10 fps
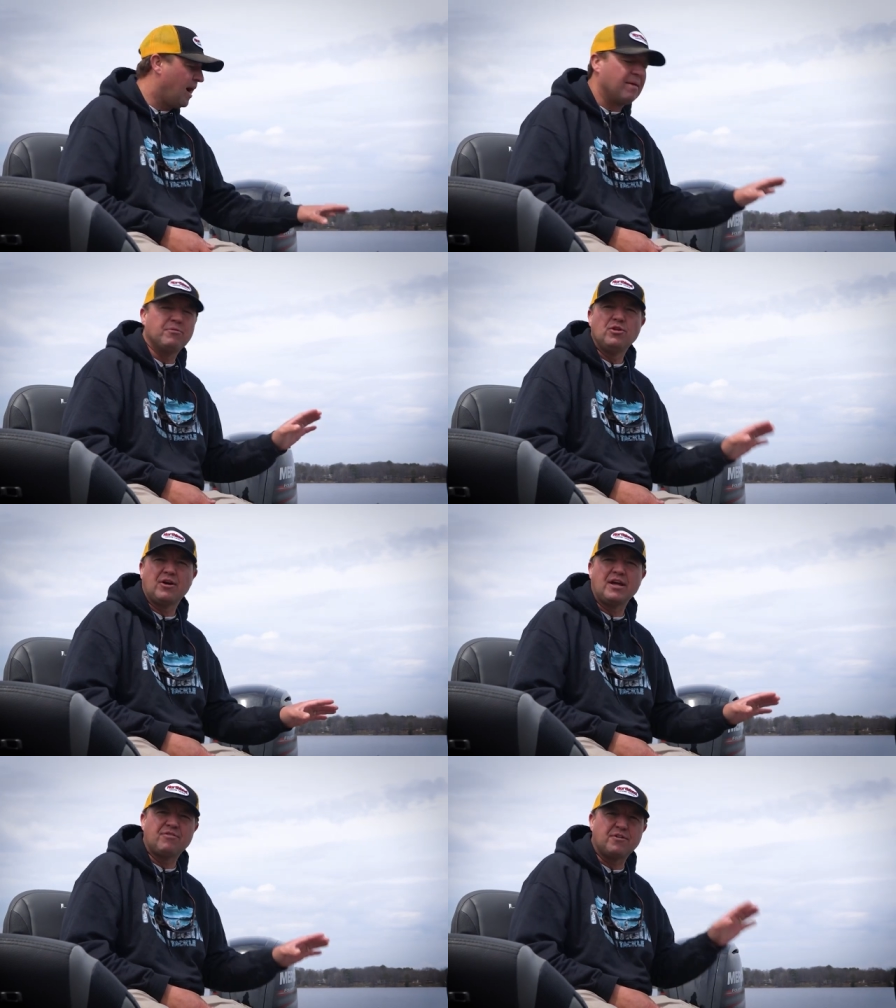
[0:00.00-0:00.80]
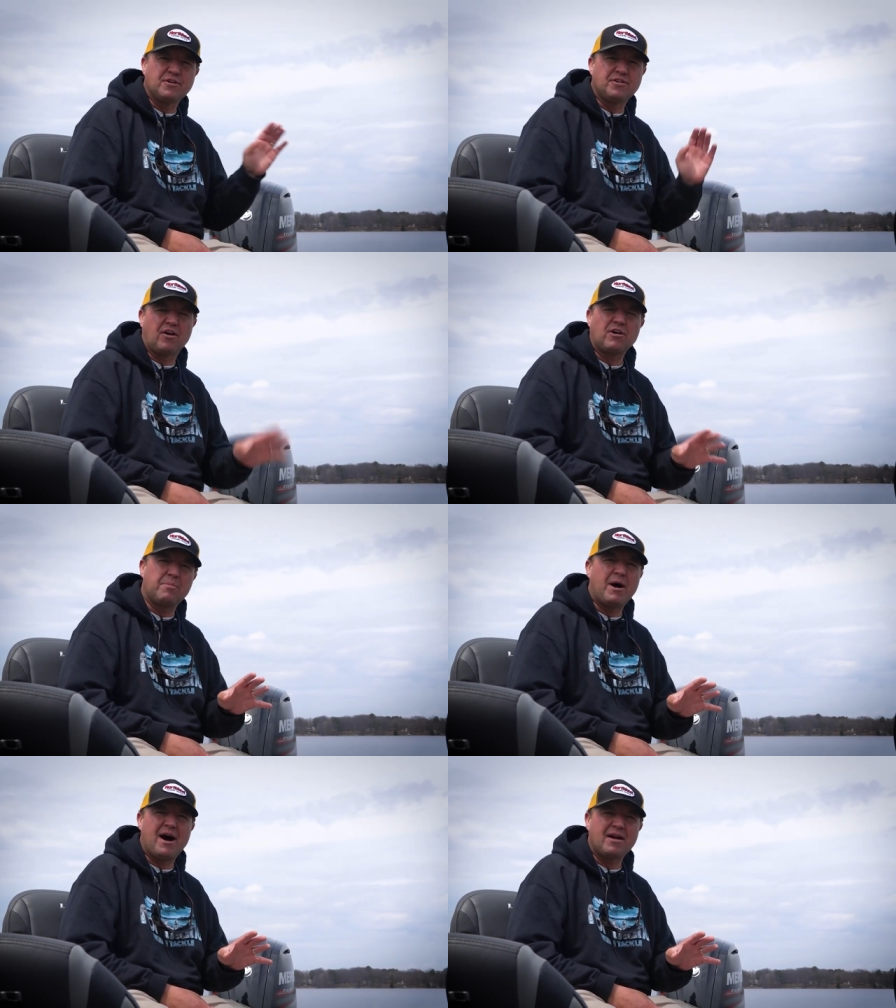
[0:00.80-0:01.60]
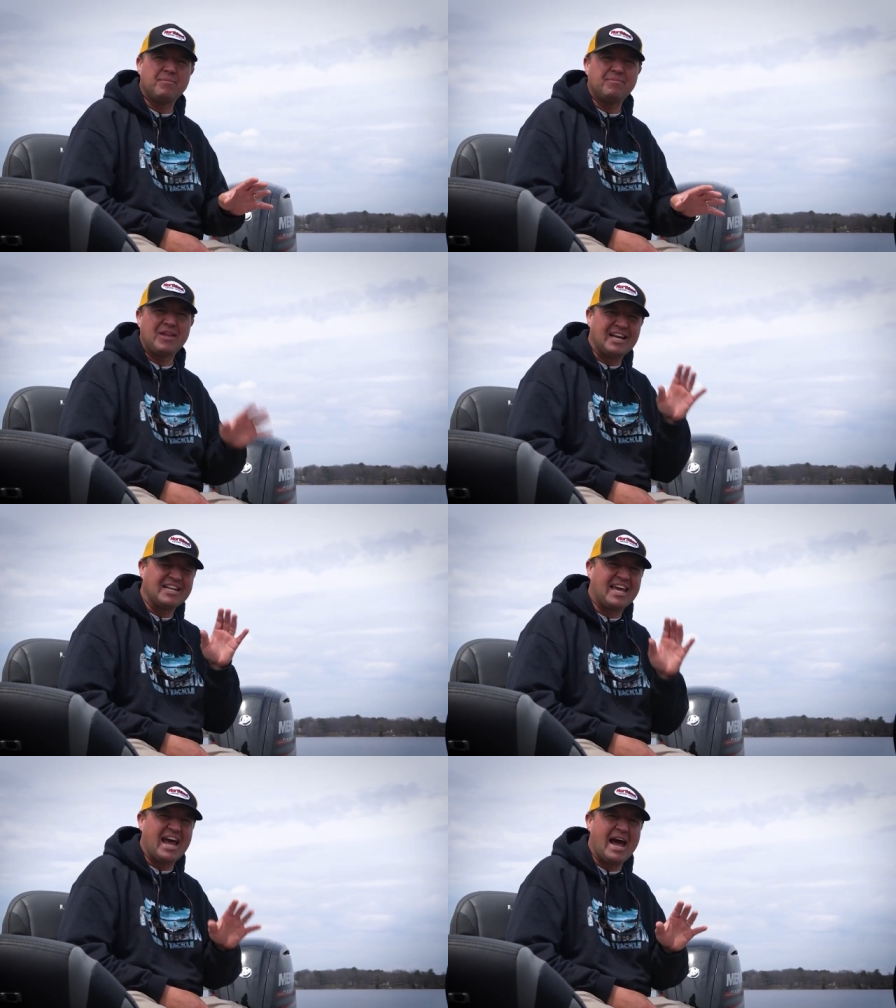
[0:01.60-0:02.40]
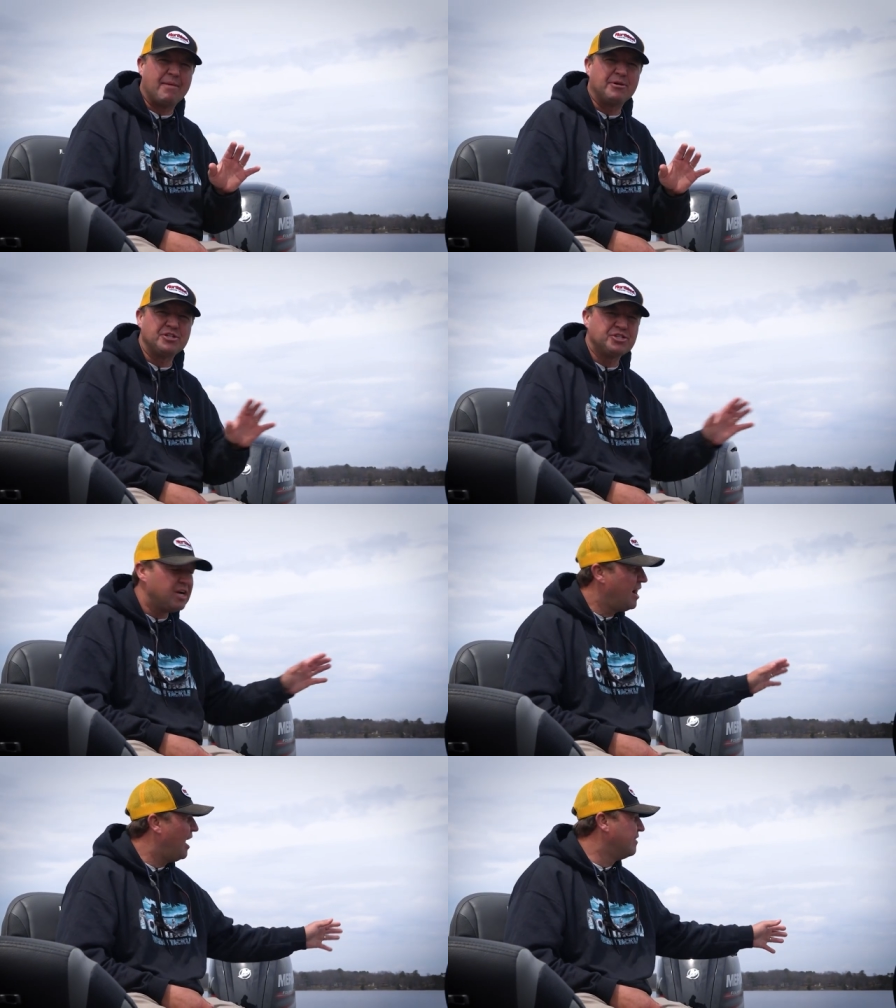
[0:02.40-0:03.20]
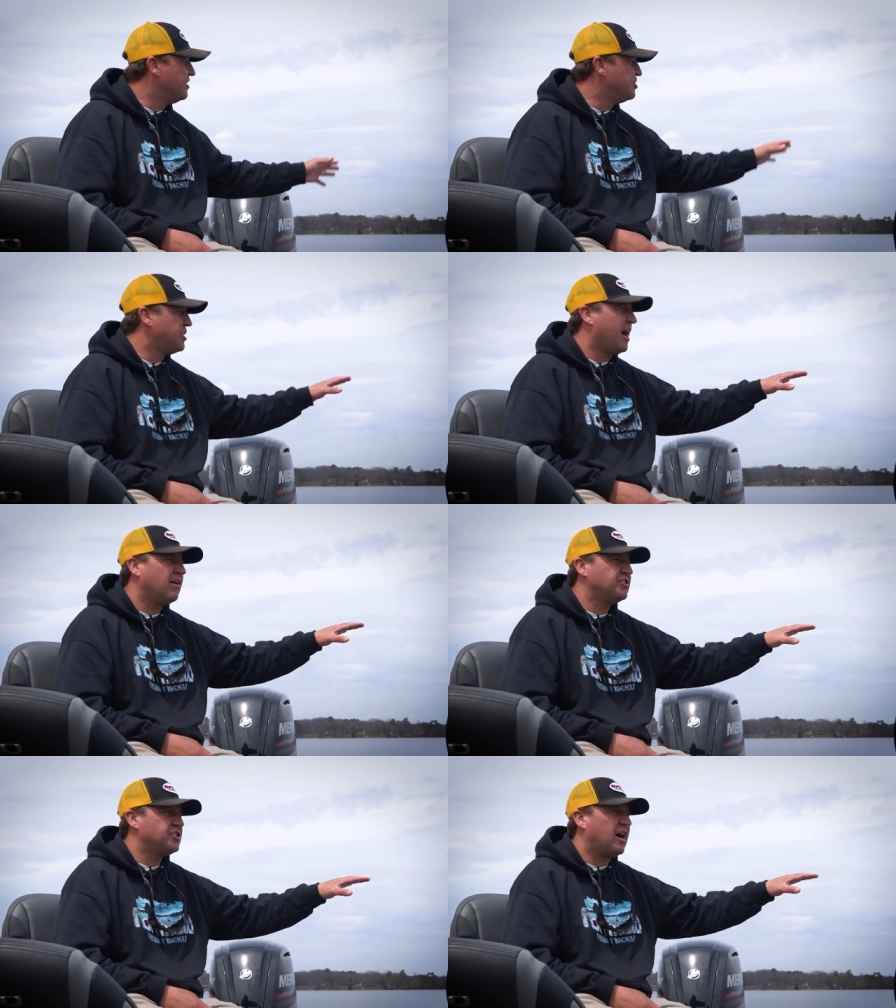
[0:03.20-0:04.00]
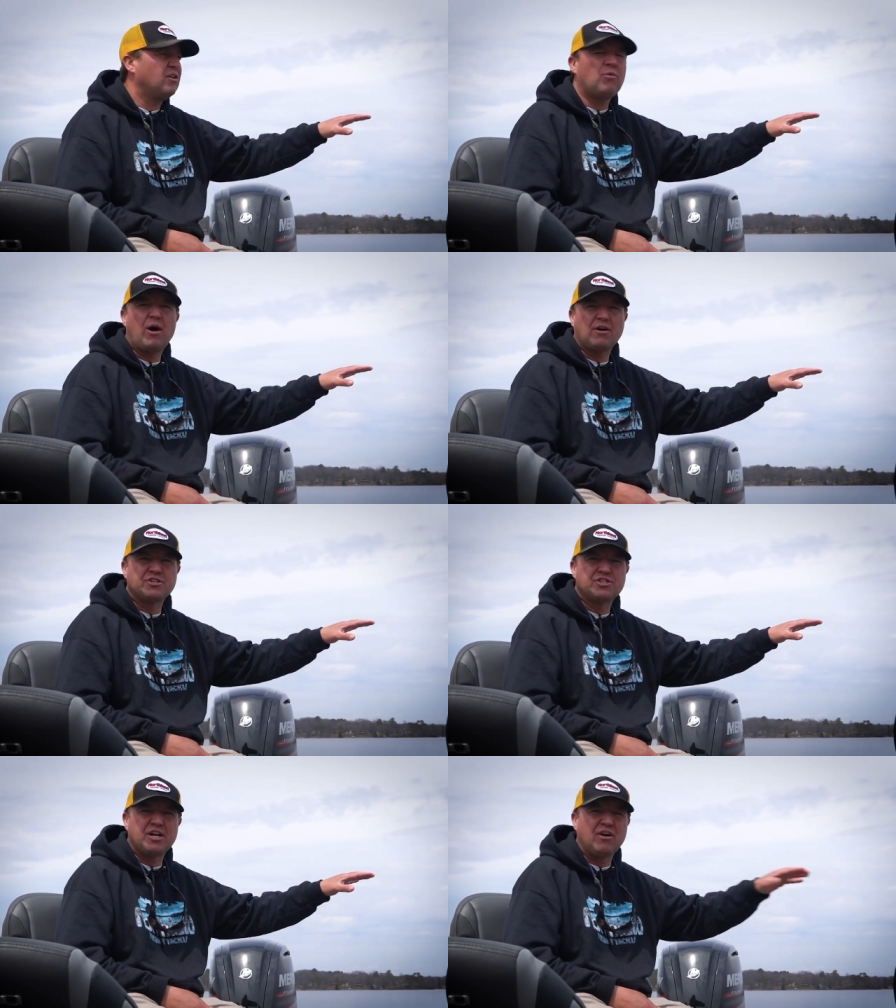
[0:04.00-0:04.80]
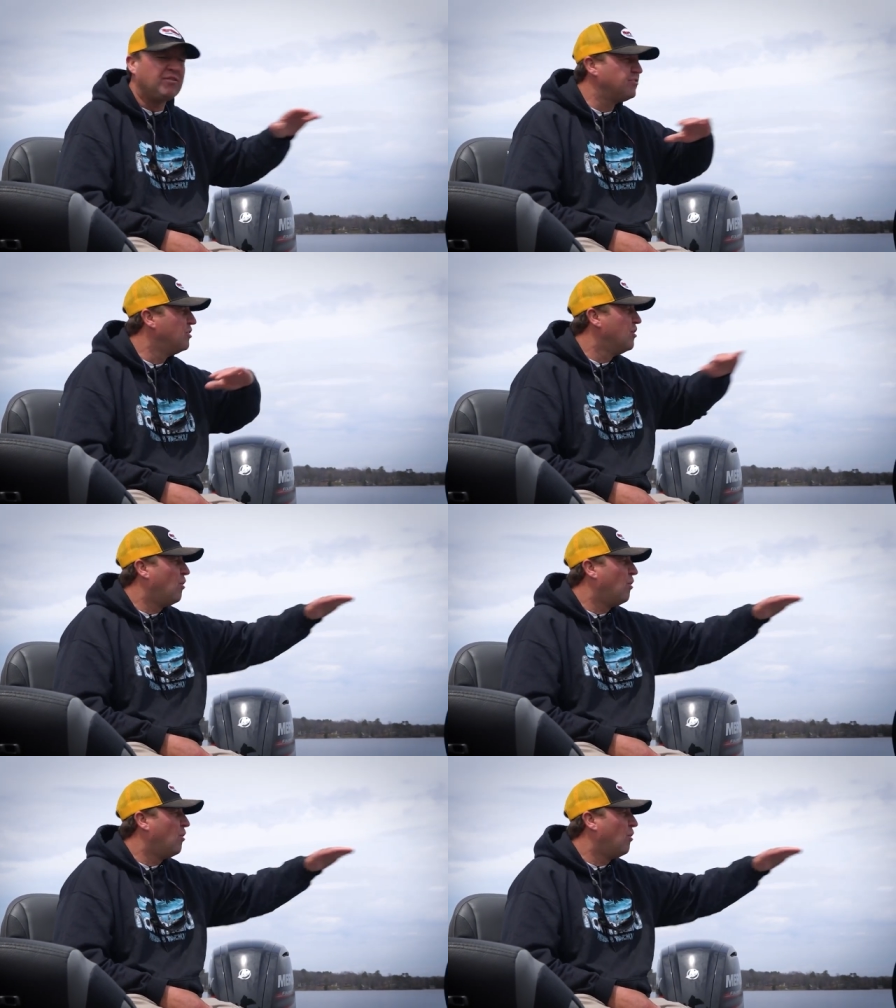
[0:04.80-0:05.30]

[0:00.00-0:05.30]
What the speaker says: I'm looking for dark bottom and cabbage on these shallow water shelves